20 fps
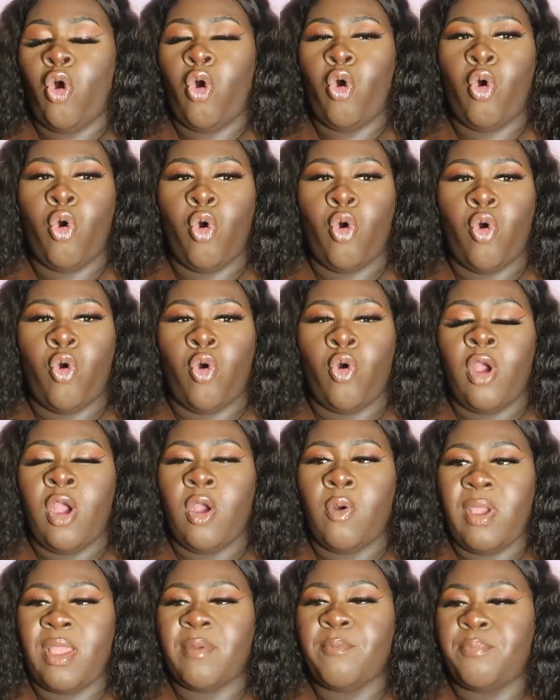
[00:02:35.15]
or
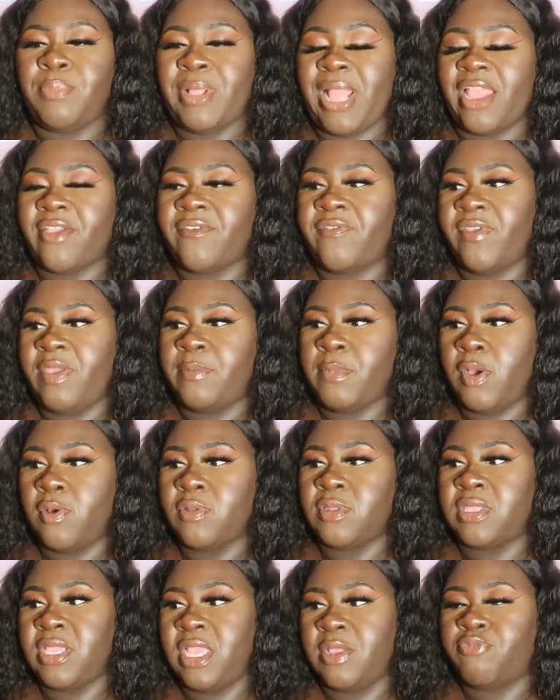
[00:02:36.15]
when black
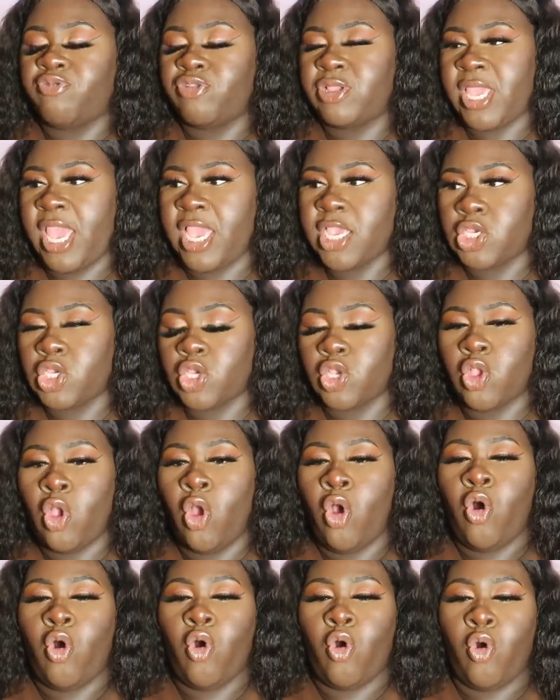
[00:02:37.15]
females need protection,
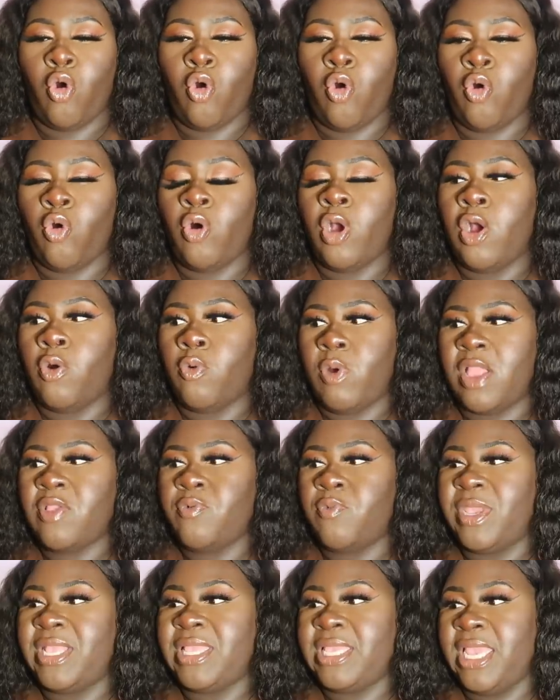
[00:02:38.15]
or
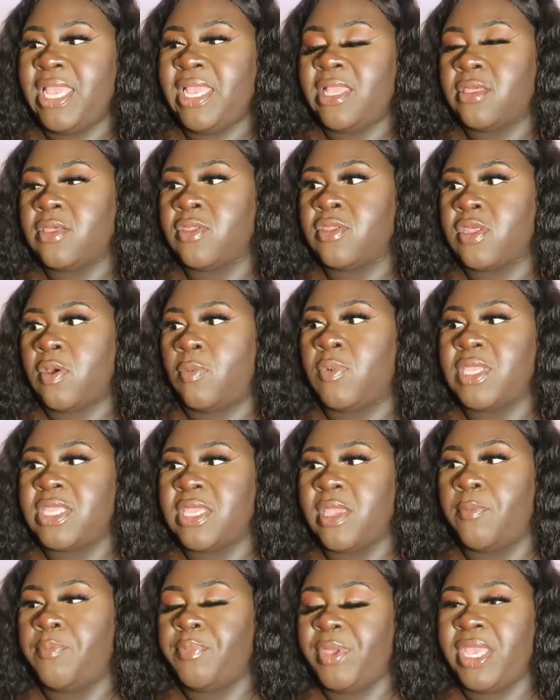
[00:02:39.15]
when we need someone
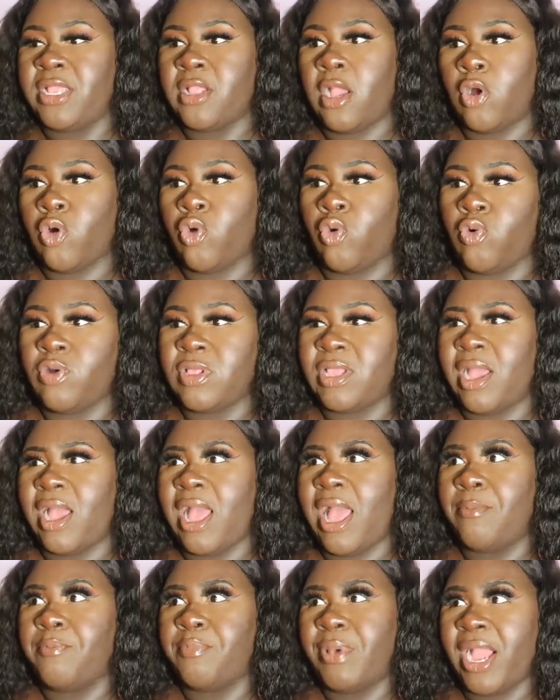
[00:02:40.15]
to be in our corner
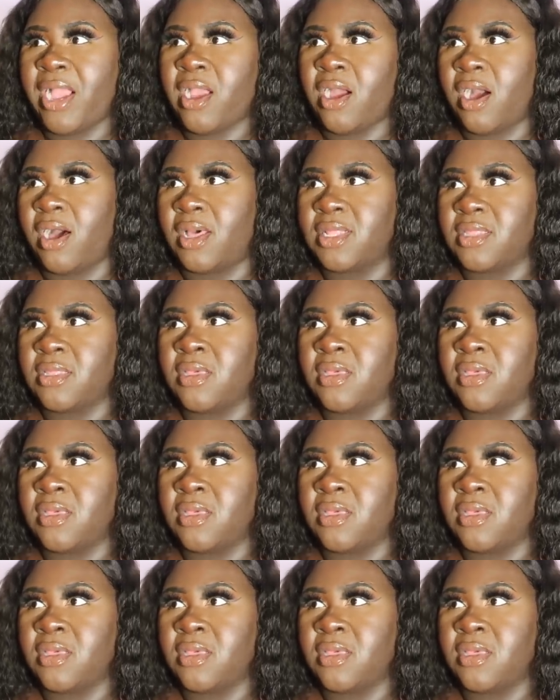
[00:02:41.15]
and back us,